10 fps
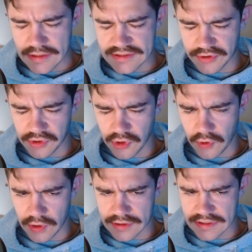Dear
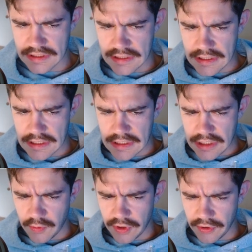Lord,
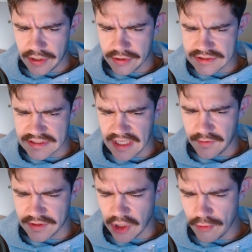we are here today
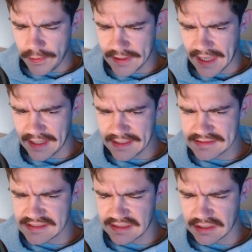with open
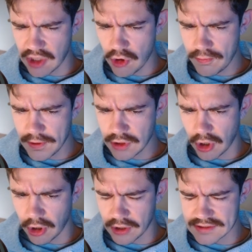hands and an open
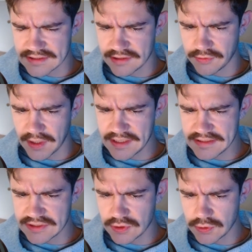heart, ready
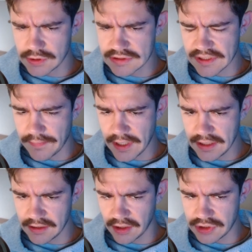to
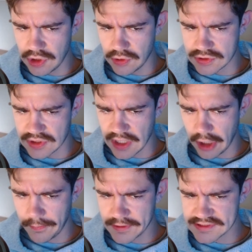depend on you to
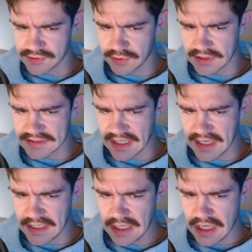help us through the
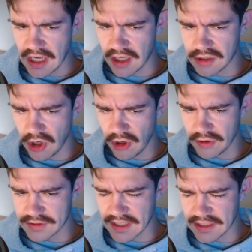day and
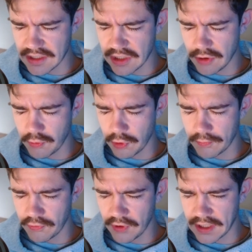all that it will
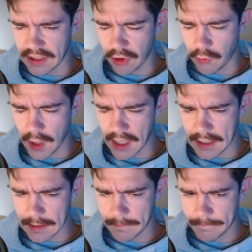bring our
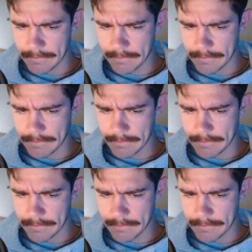way.